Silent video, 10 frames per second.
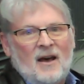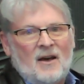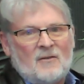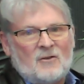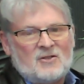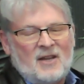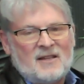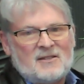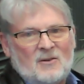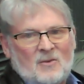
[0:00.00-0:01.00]
for a
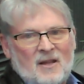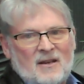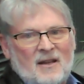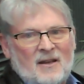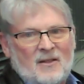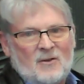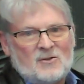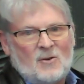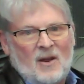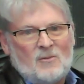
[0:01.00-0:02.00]
chance to win
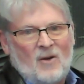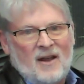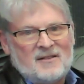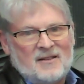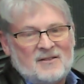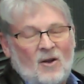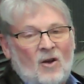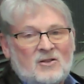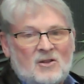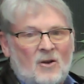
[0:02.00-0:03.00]
those great prizes.
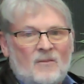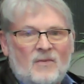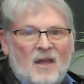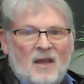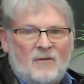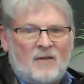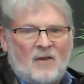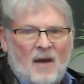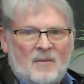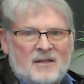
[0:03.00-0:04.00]
Also, if you have
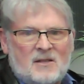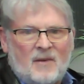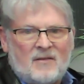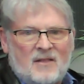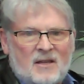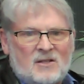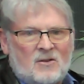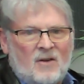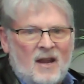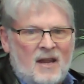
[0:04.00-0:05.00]
comments about
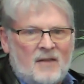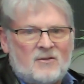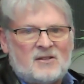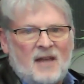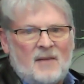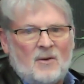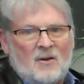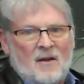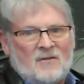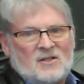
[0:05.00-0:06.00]
this or any other segment,
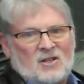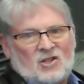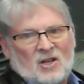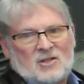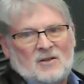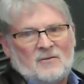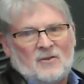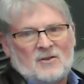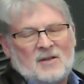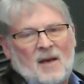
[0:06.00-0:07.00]
or have a suggestion
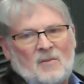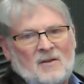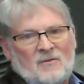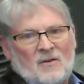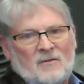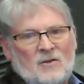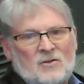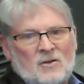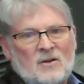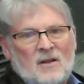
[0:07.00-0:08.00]
for a topic for a
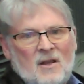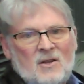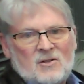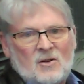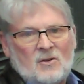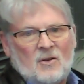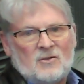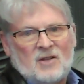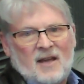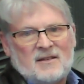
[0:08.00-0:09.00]
future SoCo
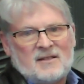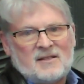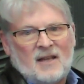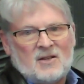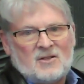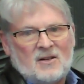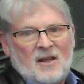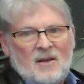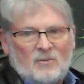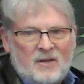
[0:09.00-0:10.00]
Chat discussion,
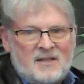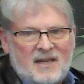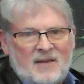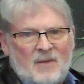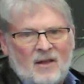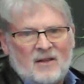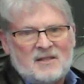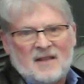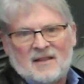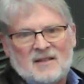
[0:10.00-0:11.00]
please email
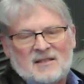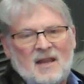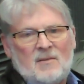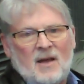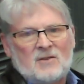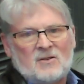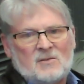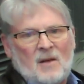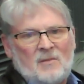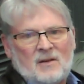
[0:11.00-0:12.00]
us at that same address,
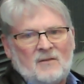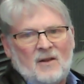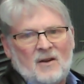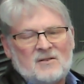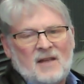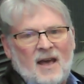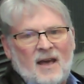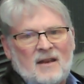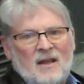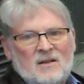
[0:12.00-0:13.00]

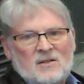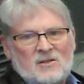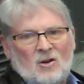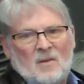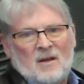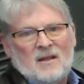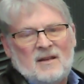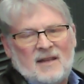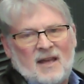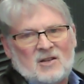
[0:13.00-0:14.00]

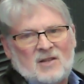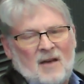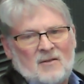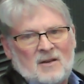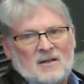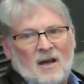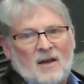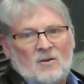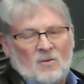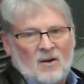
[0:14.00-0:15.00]

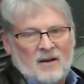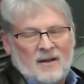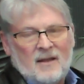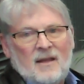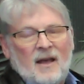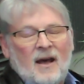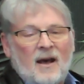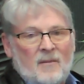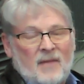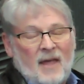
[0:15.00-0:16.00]
publicaffairs@sonoma-county.org.
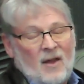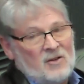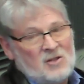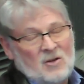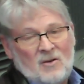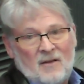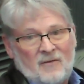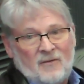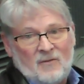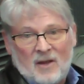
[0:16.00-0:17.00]
And also,
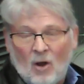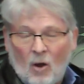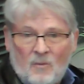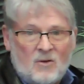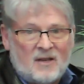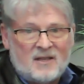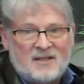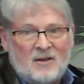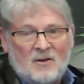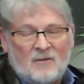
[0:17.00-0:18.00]
we hope you
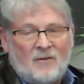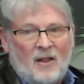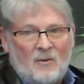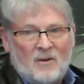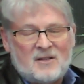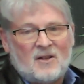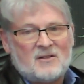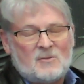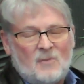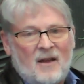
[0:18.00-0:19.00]
continue to follow us
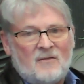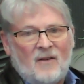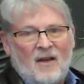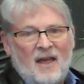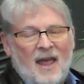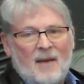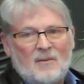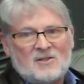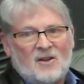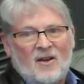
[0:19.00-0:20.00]
on Spotify,
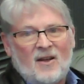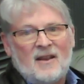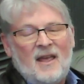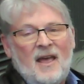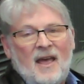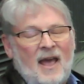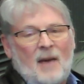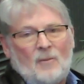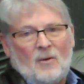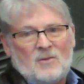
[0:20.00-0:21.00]
Amazon,
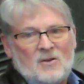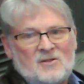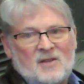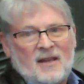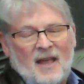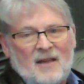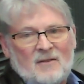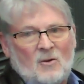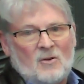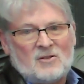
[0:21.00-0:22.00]
Apple Music, and
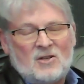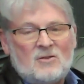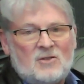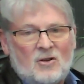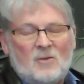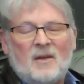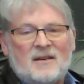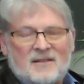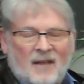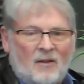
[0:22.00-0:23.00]
of course YouTube,
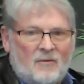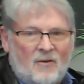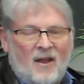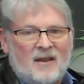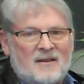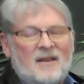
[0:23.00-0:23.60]
and tell a friend.